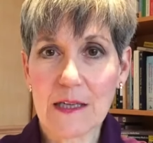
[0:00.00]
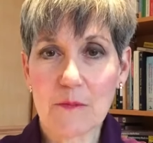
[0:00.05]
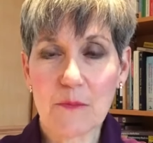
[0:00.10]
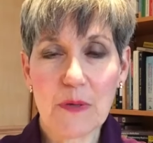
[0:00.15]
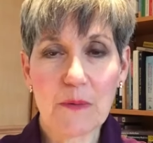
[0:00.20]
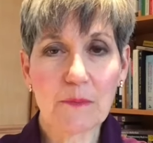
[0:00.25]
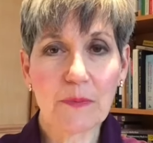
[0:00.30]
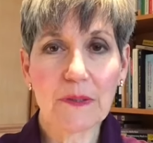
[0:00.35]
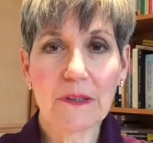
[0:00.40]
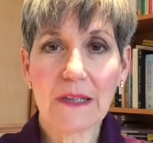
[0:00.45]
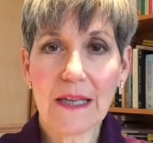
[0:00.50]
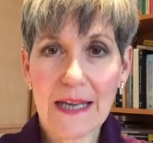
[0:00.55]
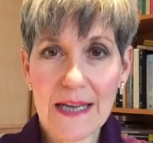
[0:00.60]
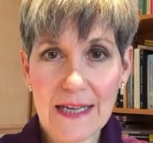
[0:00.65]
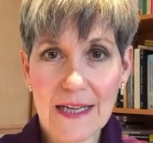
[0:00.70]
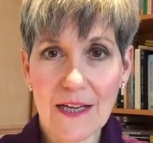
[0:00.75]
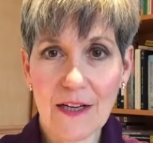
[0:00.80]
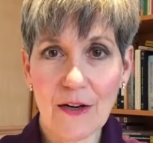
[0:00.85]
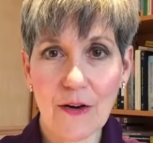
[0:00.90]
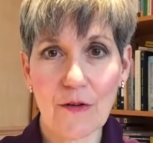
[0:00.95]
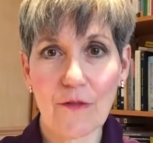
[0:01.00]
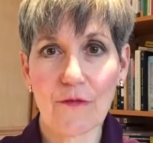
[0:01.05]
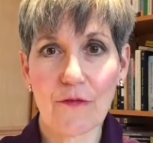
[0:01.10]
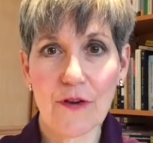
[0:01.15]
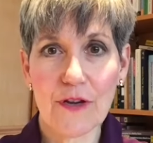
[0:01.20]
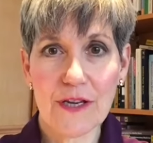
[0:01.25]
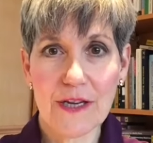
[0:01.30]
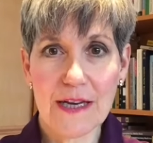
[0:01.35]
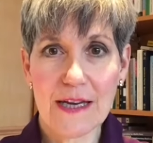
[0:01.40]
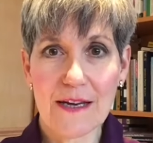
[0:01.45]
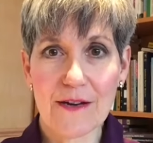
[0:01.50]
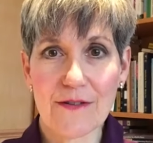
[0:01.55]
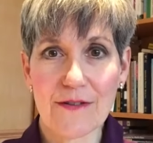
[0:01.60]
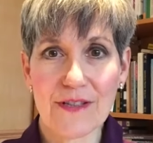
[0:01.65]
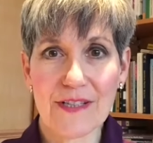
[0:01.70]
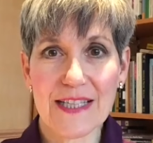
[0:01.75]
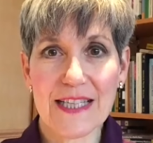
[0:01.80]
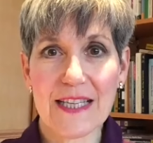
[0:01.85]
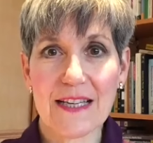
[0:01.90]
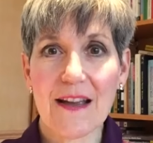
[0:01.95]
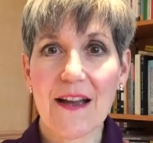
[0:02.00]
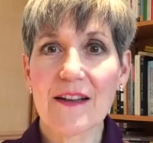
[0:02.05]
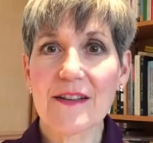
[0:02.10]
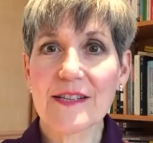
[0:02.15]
had been plaguing her for years